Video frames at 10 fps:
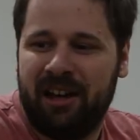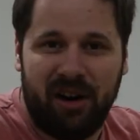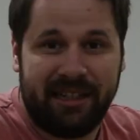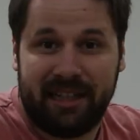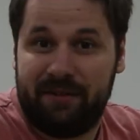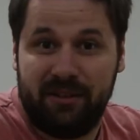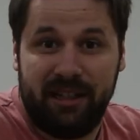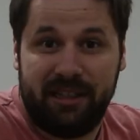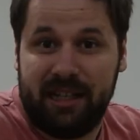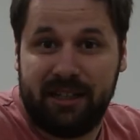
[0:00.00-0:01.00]
I
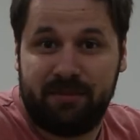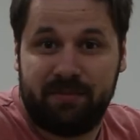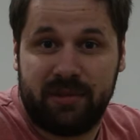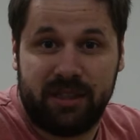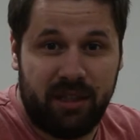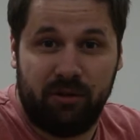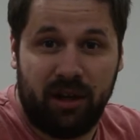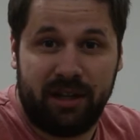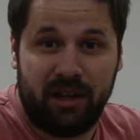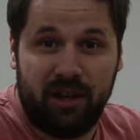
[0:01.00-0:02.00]
definitely did still
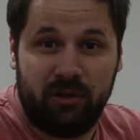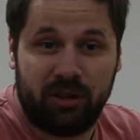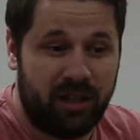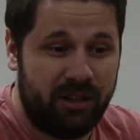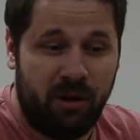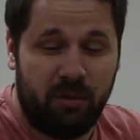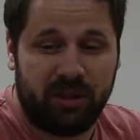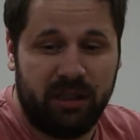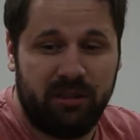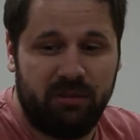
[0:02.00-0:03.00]
like girls. I knew I
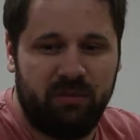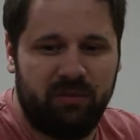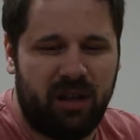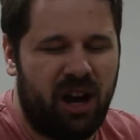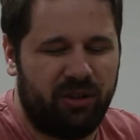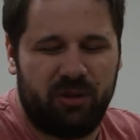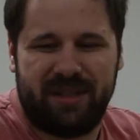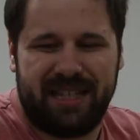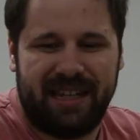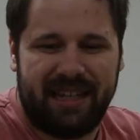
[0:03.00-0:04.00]
wasn't 100%
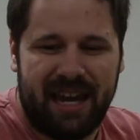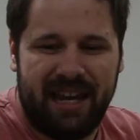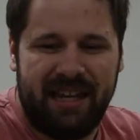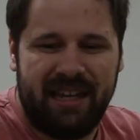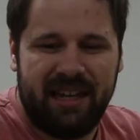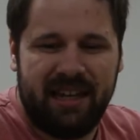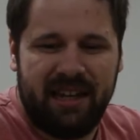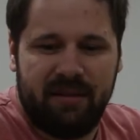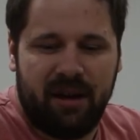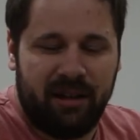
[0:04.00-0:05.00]
gay,
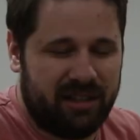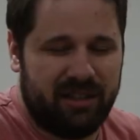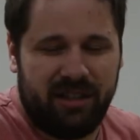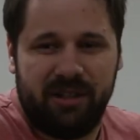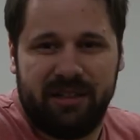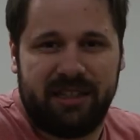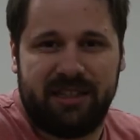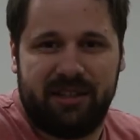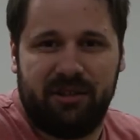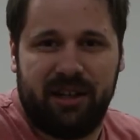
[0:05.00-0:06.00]
because I knew I did
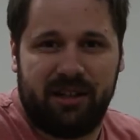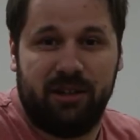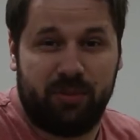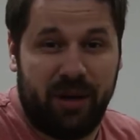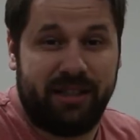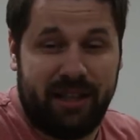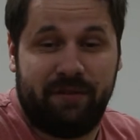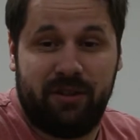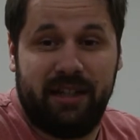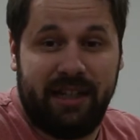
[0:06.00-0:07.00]
still like girls, but I
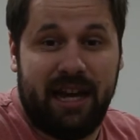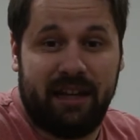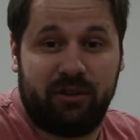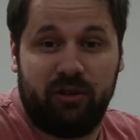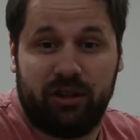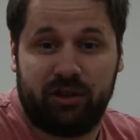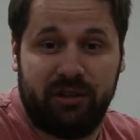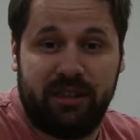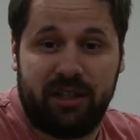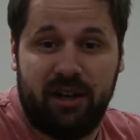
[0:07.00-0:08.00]
definitely had a crush
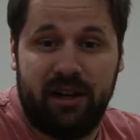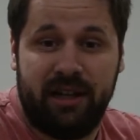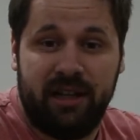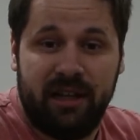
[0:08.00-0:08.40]
on this guy.